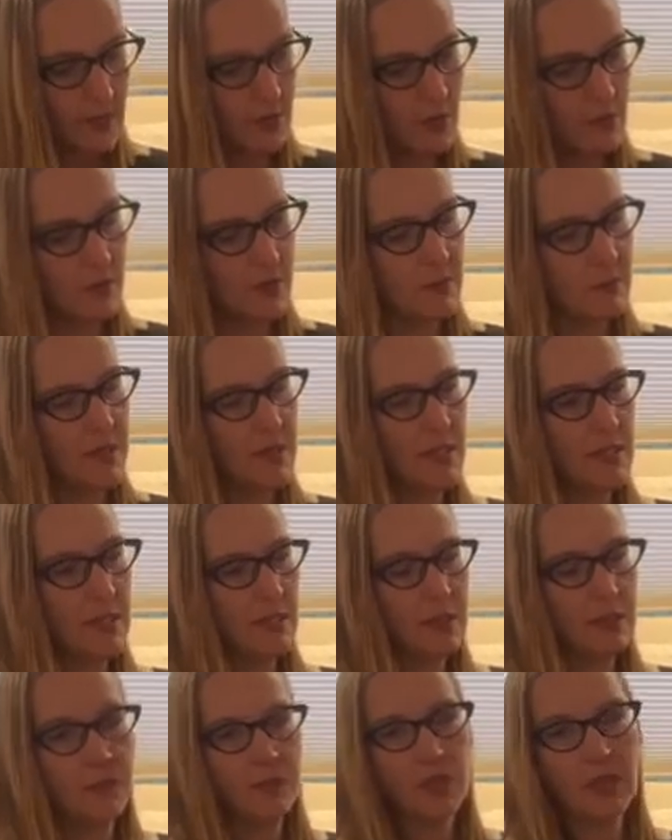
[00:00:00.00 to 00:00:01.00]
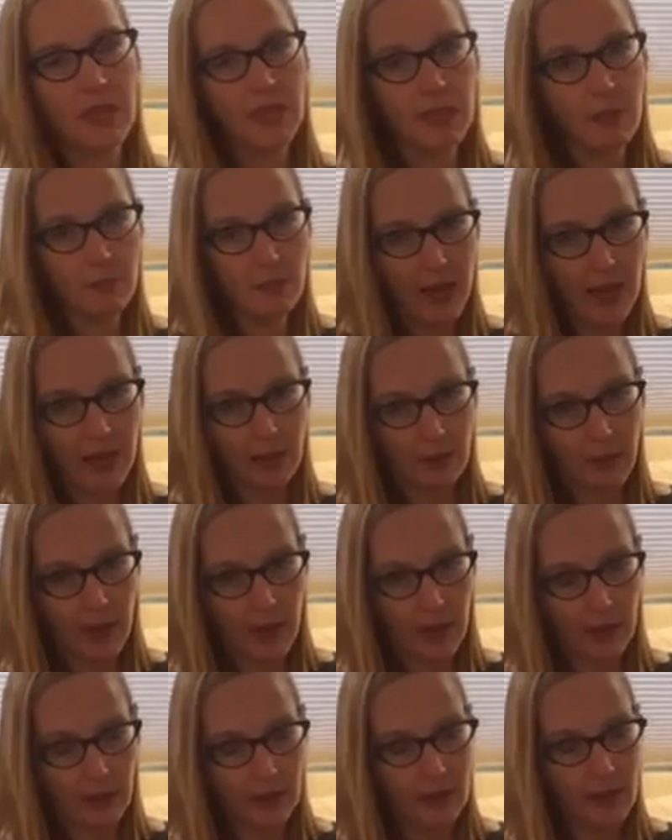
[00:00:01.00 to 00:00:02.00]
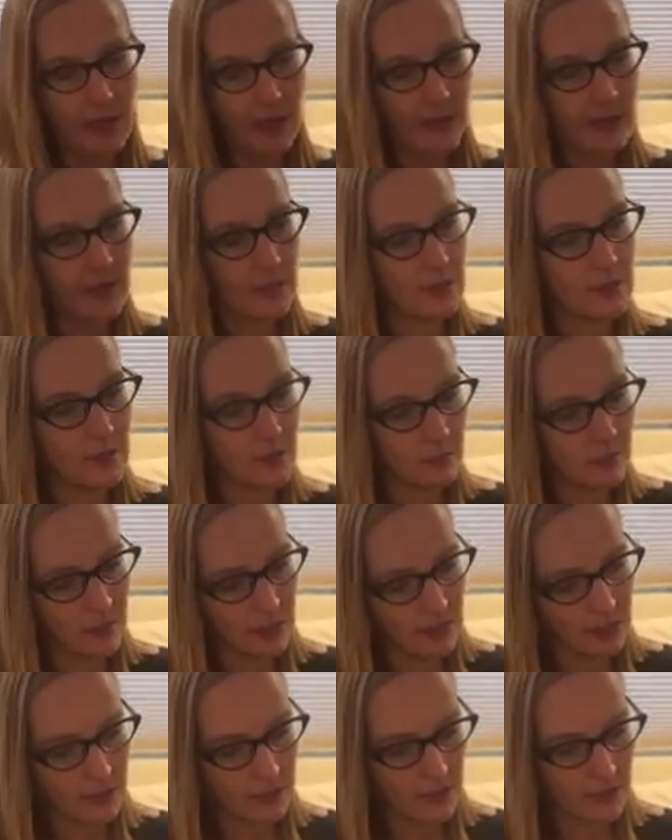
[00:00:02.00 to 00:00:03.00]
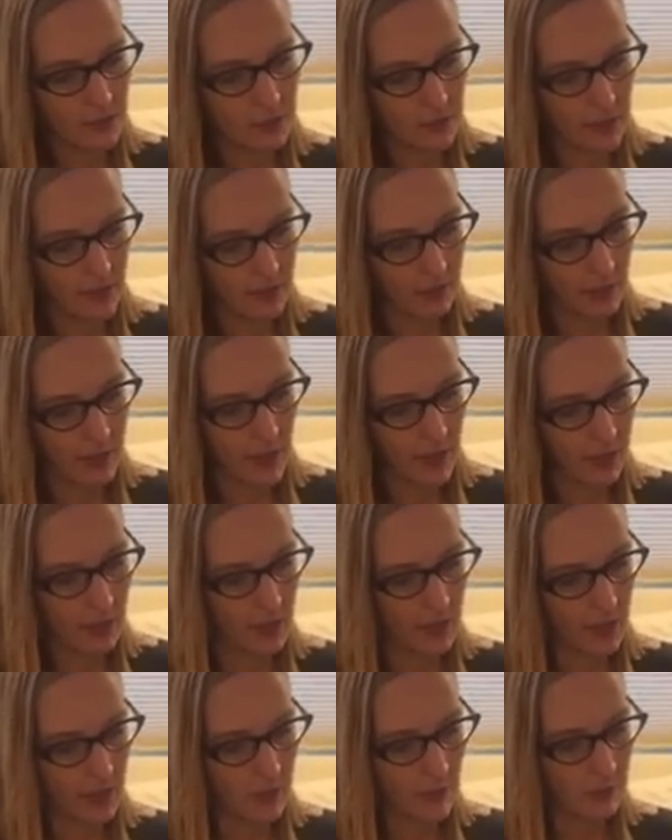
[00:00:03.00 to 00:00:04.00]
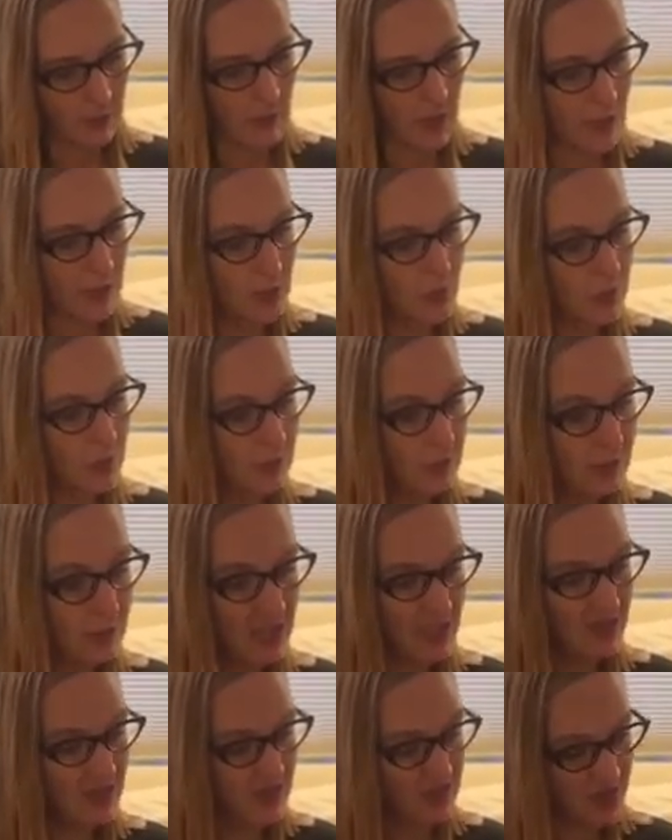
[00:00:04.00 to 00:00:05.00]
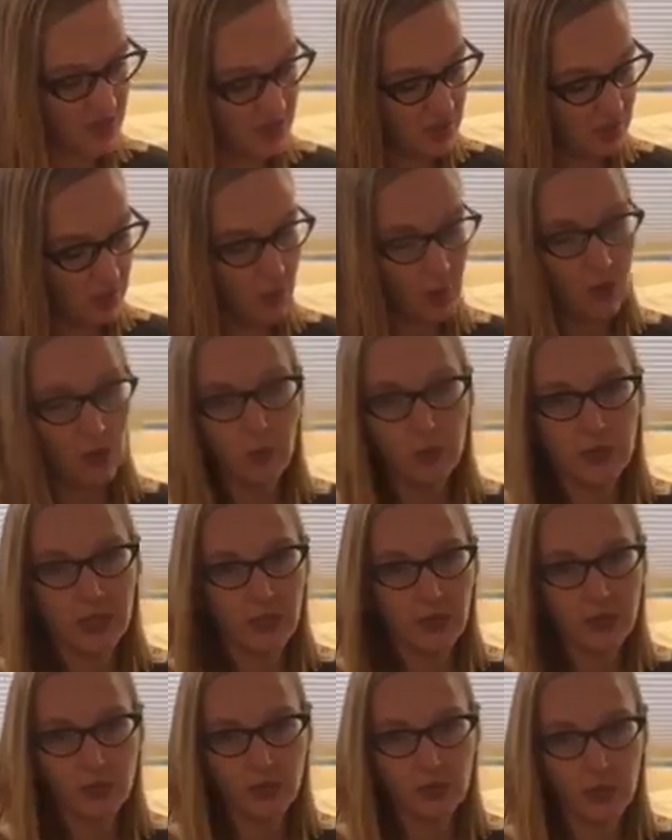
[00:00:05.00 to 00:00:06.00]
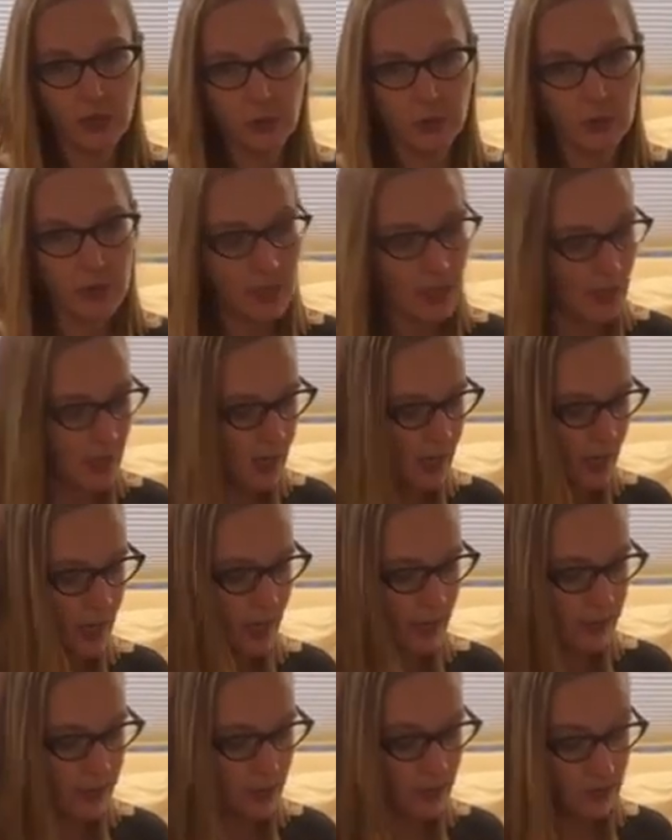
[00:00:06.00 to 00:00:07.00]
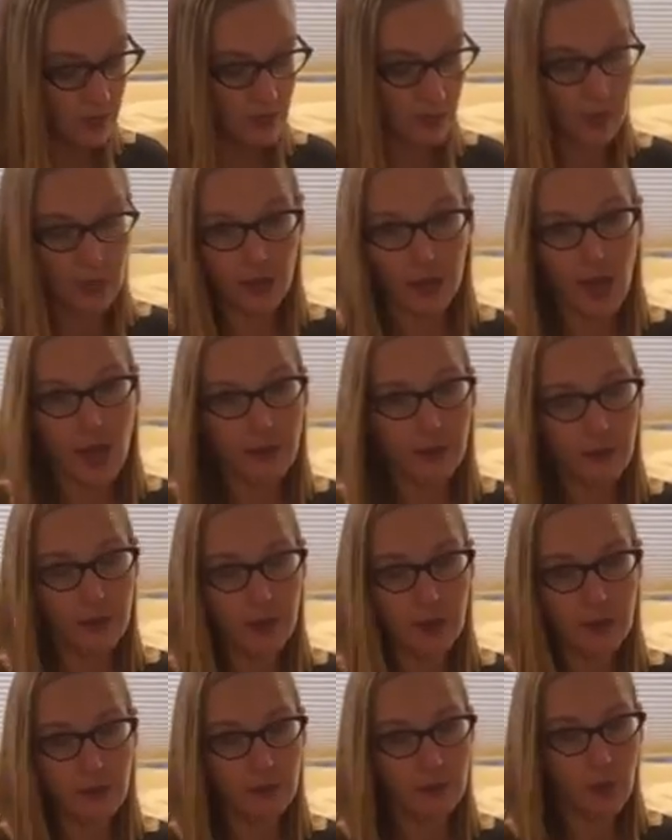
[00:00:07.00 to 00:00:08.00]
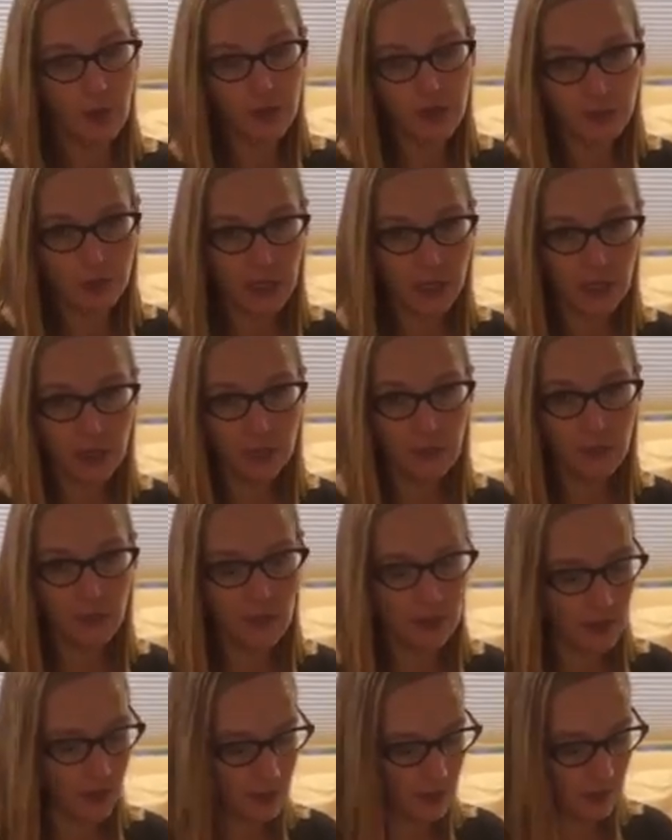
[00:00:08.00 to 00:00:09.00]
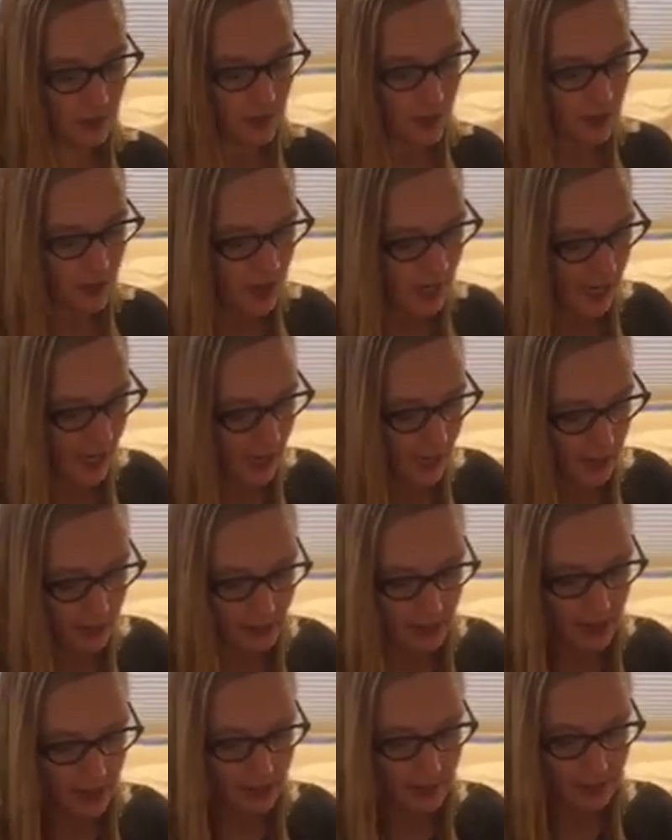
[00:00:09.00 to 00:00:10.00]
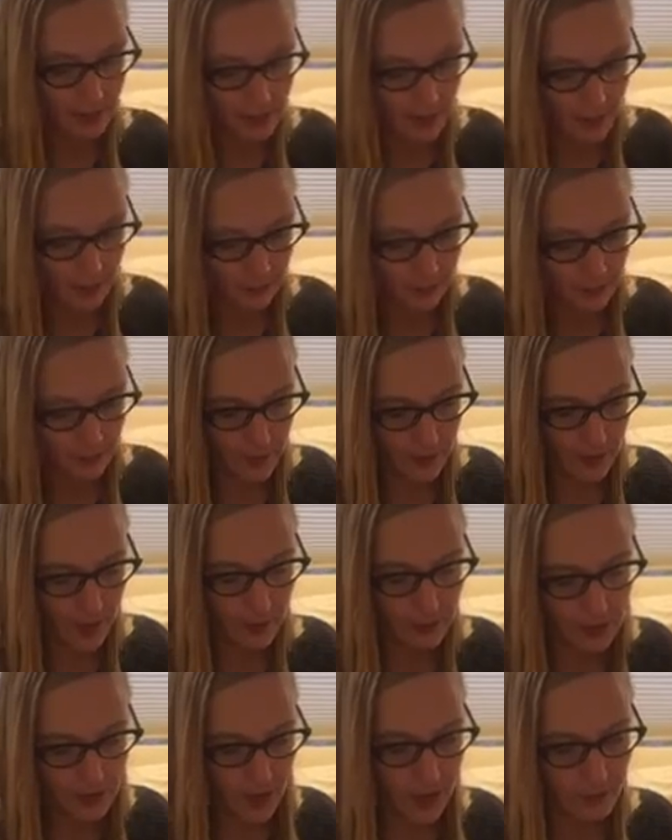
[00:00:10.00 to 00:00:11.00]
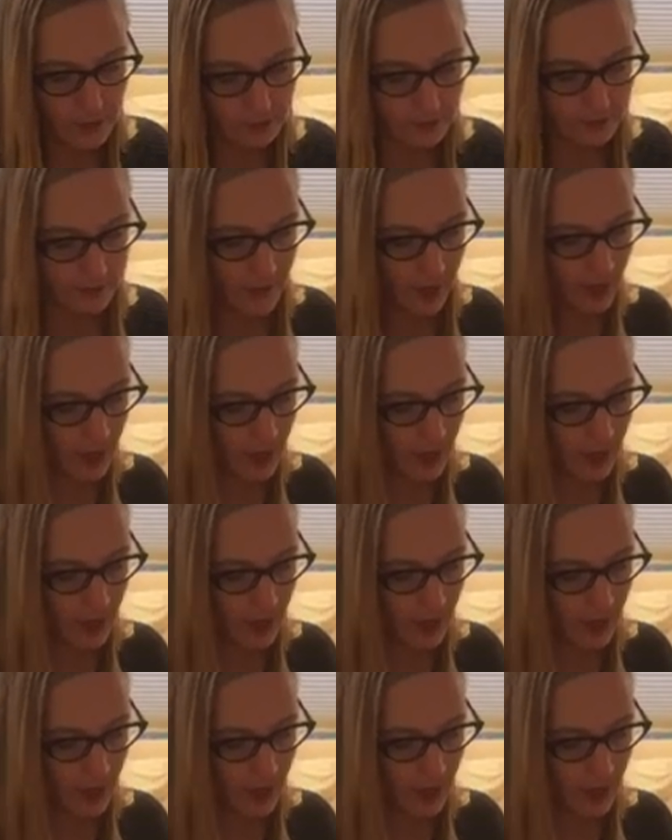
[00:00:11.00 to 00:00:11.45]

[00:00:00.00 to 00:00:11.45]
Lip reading: So it's basically, if you like a backpack, this is a really nice backpack, and you can even just do a whole weekend trip using it. I fit most of my cubes in here, and it has a slot for my laptop.